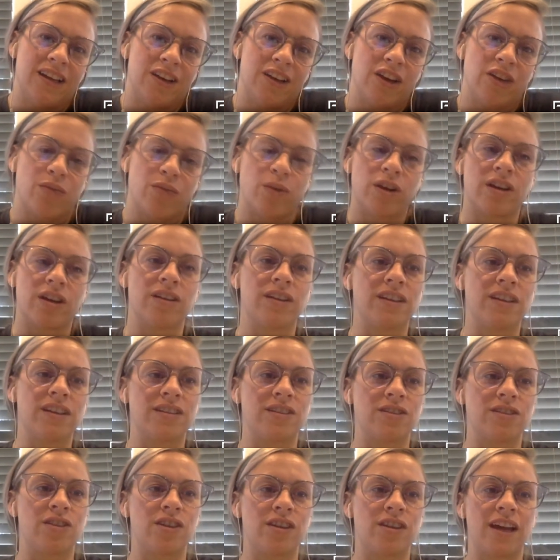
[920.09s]
if we could
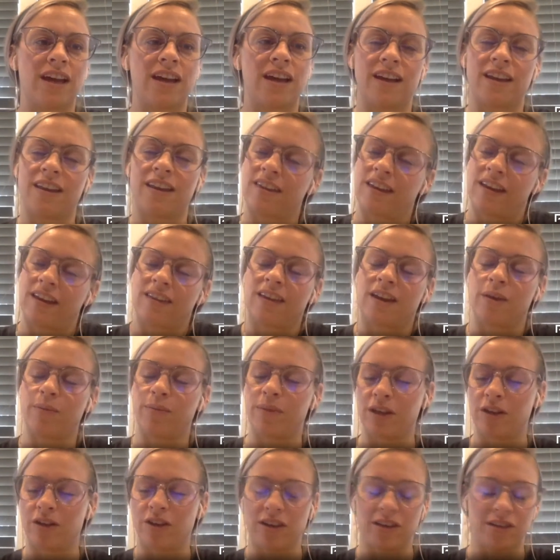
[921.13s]
listen to that, I think that'll
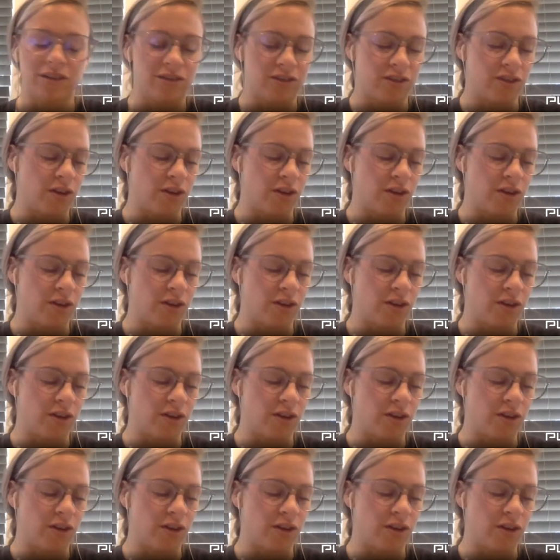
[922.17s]
be good.